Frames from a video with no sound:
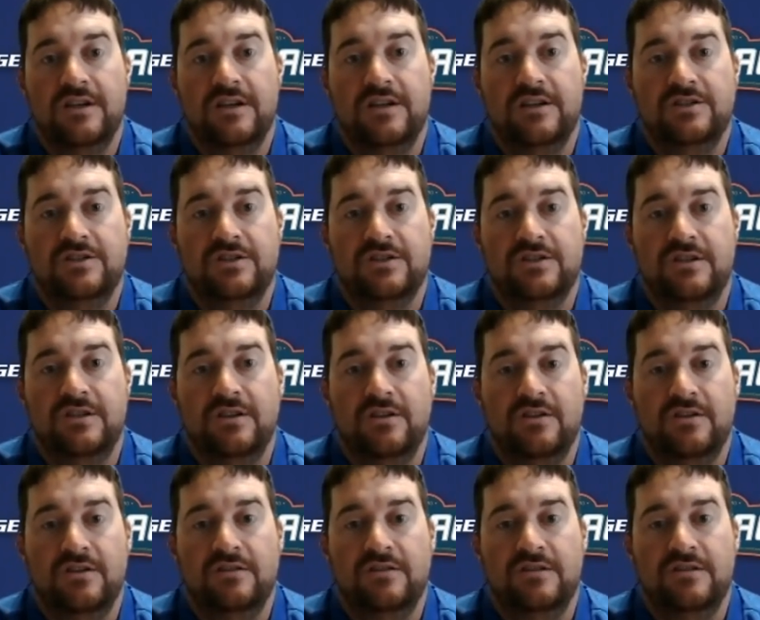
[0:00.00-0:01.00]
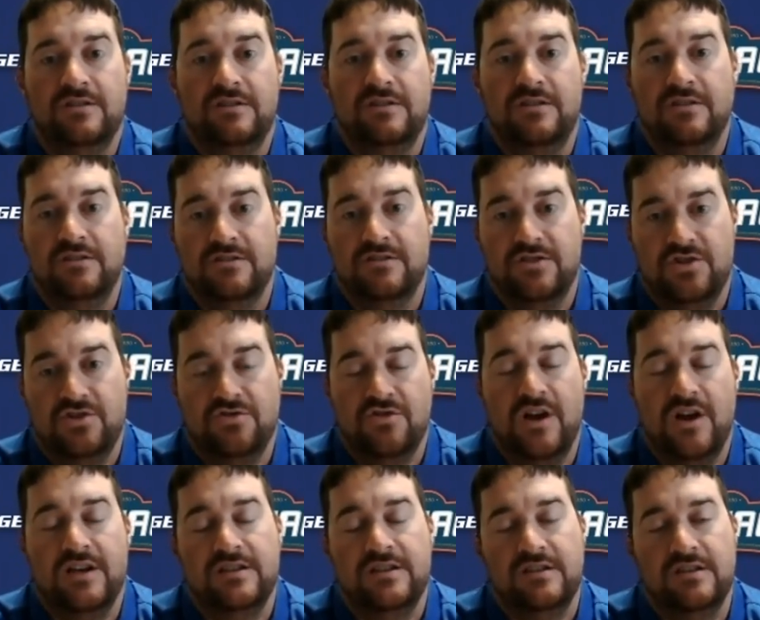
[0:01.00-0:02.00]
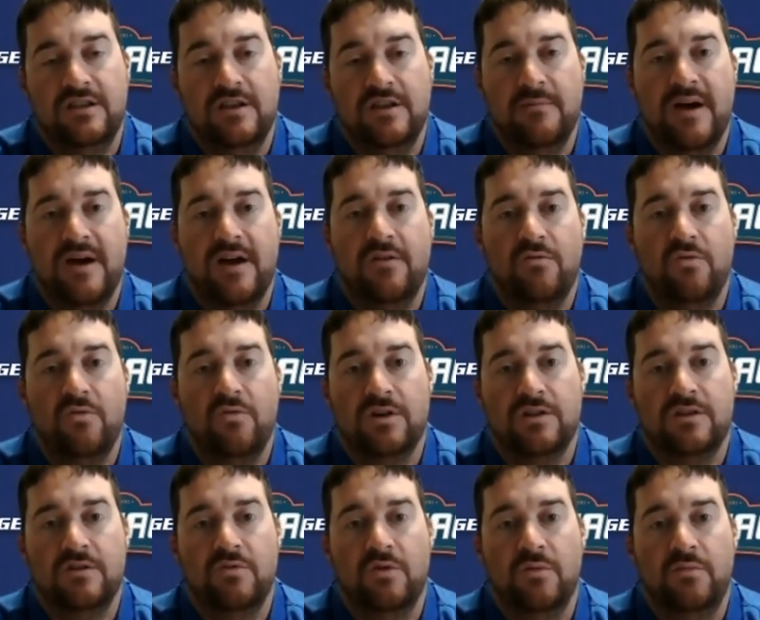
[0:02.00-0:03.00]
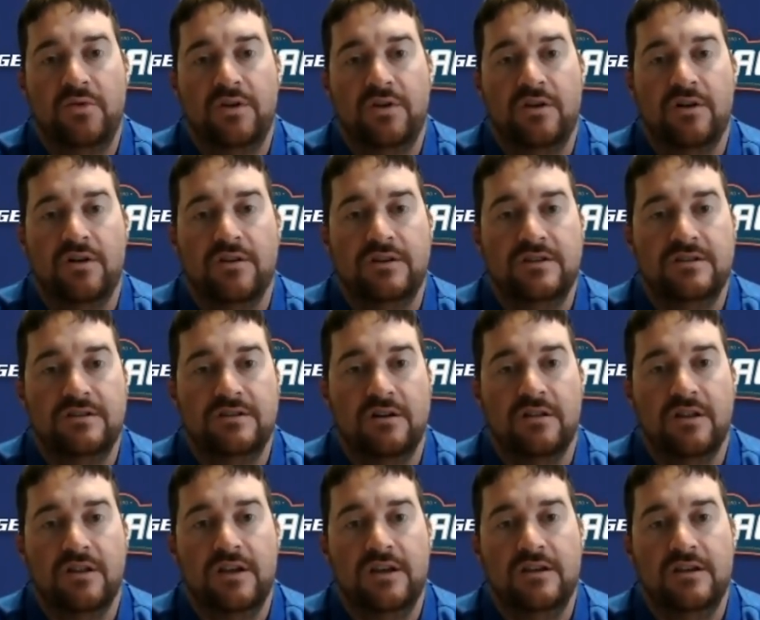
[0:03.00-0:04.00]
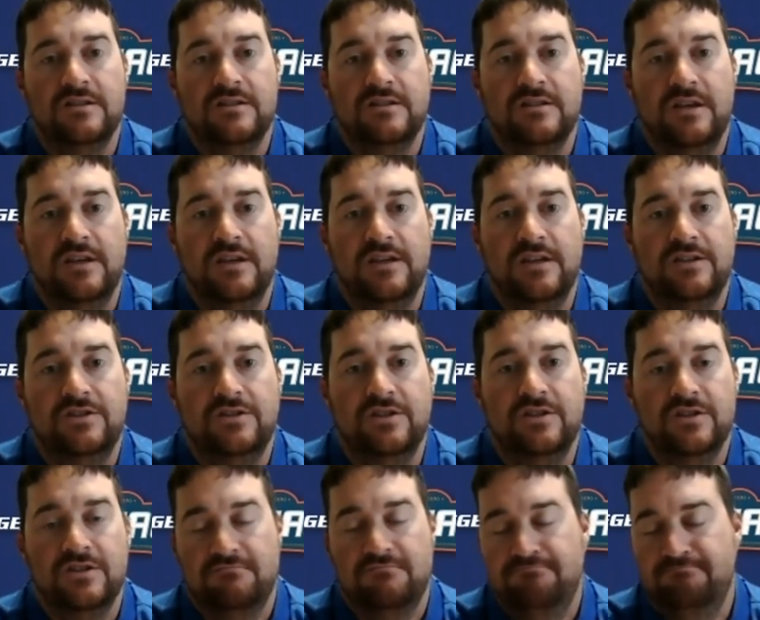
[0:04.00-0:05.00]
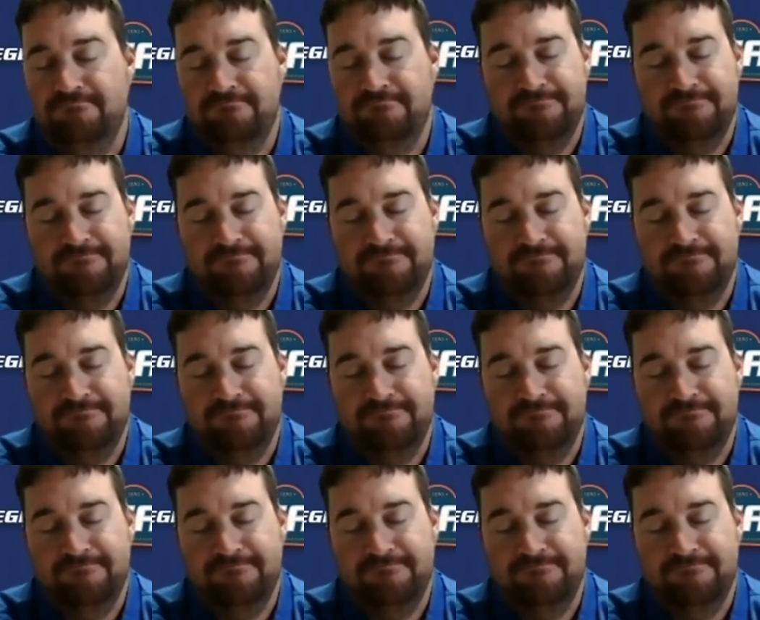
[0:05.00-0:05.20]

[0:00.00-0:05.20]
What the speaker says: Is just the stress and the amount of work that we're putting on these young ladies. It's just